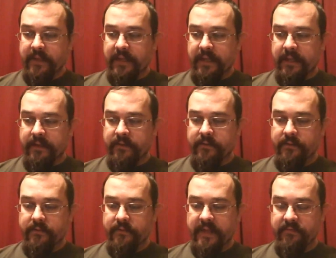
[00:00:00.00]
And
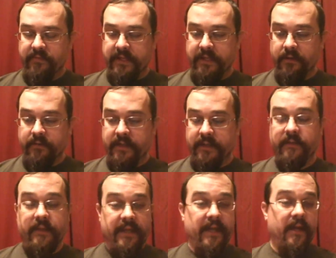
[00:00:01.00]
they figure that
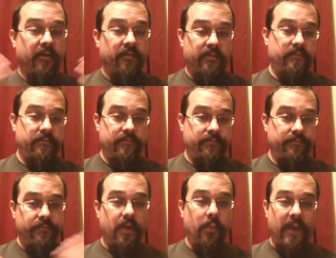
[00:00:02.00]
they have
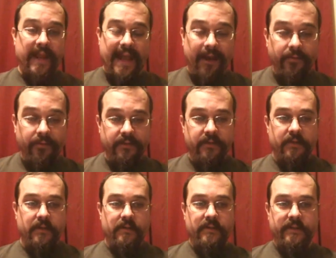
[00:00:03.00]
a way out
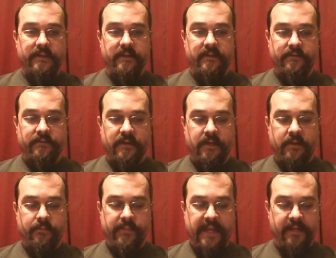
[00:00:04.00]
that this
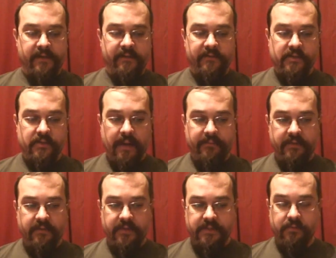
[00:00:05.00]
band of trapped
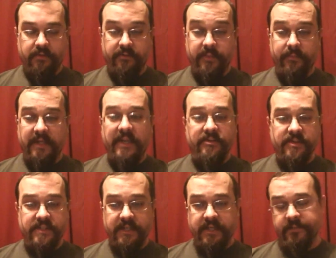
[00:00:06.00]
individuals may be
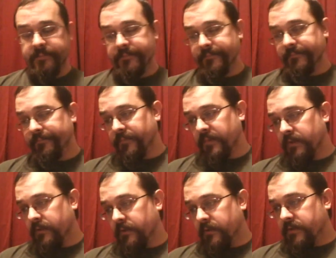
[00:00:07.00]
interested in.
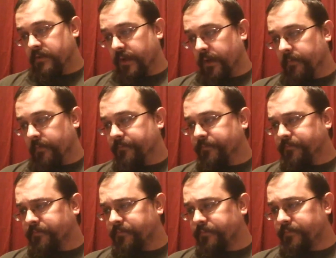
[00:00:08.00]
So
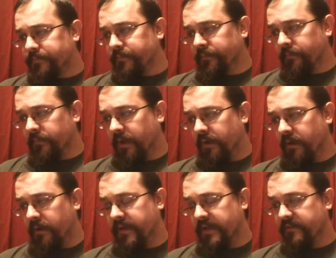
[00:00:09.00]

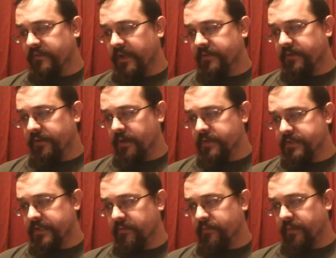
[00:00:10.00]
they decide to
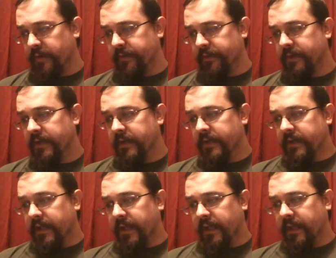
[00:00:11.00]
negotiate further
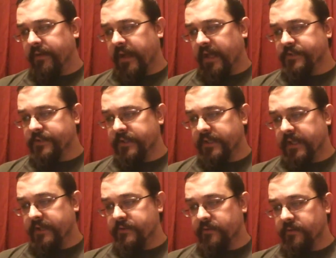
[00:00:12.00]
and
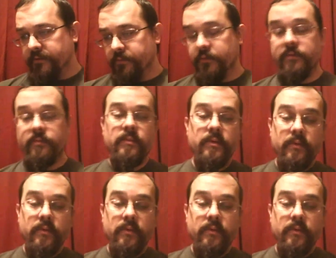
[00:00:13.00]
actually enter the room